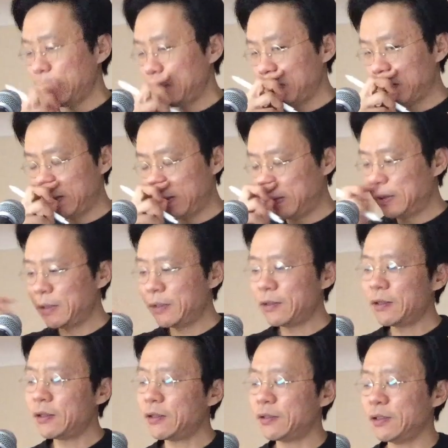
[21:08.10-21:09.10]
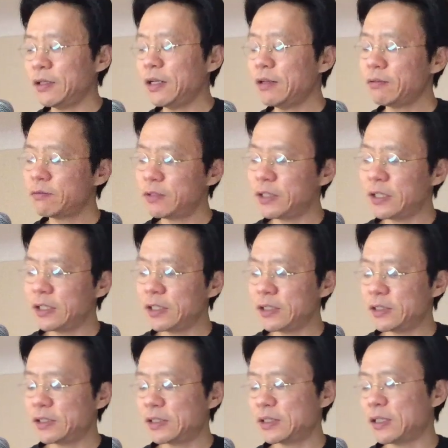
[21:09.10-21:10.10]
And there are a lot of
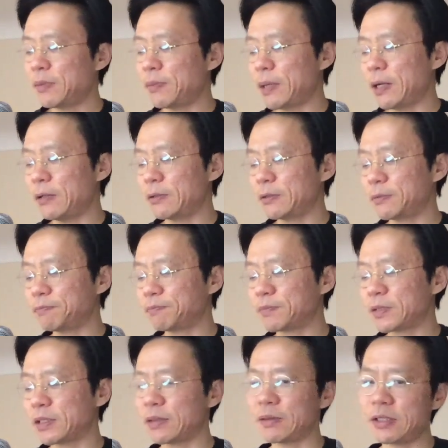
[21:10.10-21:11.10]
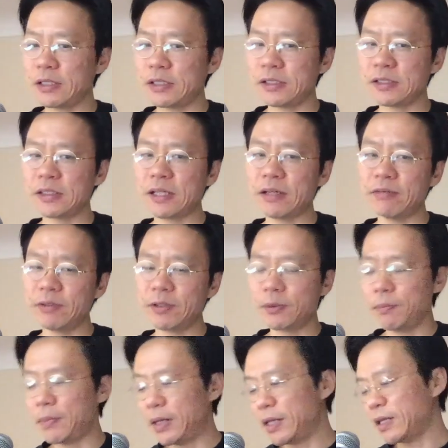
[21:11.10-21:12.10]
readings about the savior
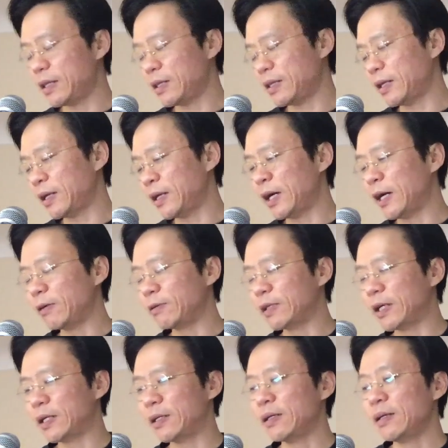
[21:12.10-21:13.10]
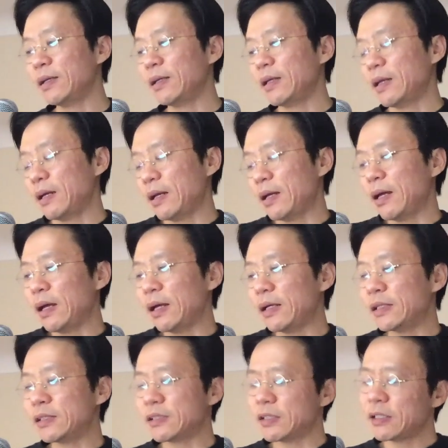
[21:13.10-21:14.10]
myth and how that
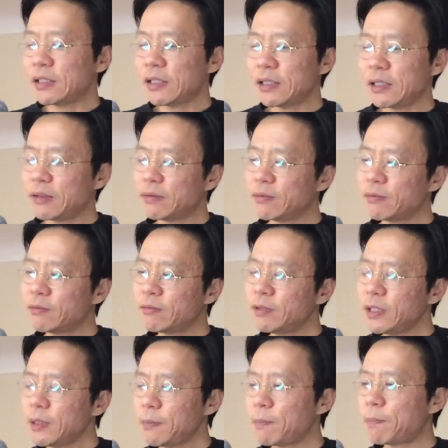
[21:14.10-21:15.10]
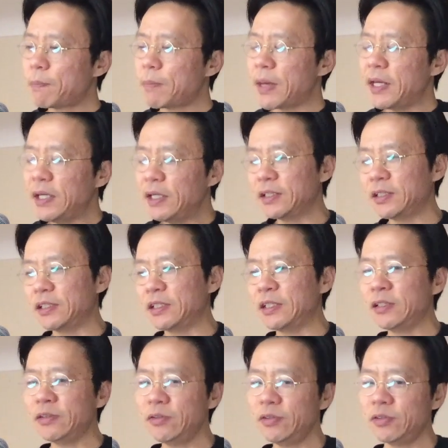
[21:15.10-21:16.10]
is really baked
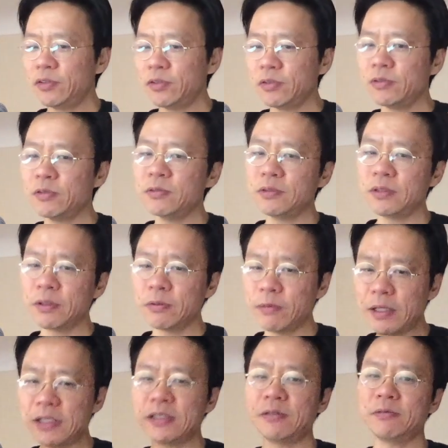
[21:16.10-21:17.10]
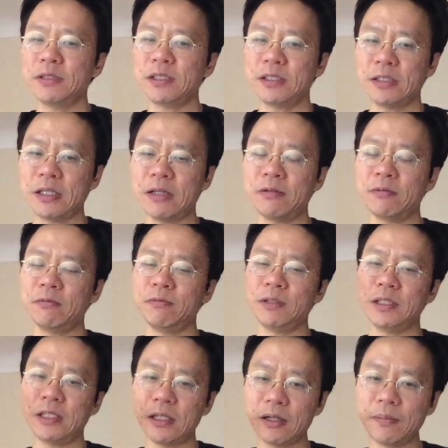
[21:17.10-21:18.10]
into the ways in which that we
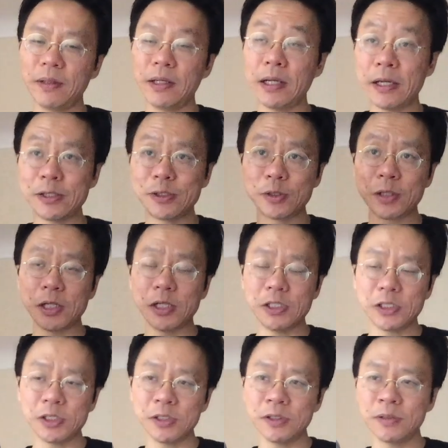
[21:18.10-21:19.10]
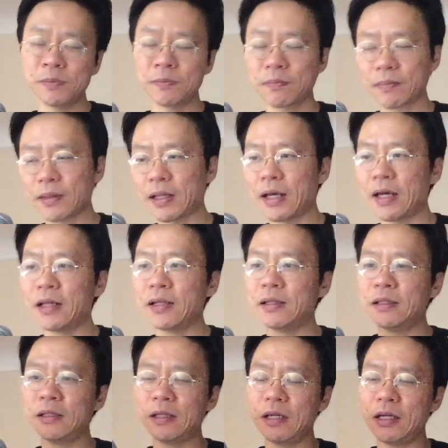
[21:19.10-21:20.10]
think about education and
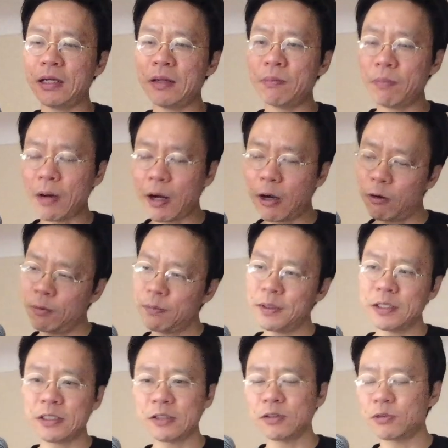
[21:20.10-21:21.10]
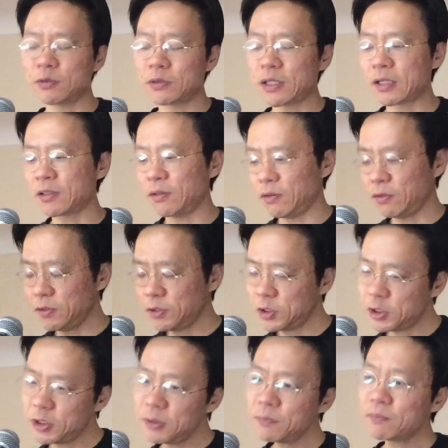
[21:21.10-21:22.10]
empowerment through technology,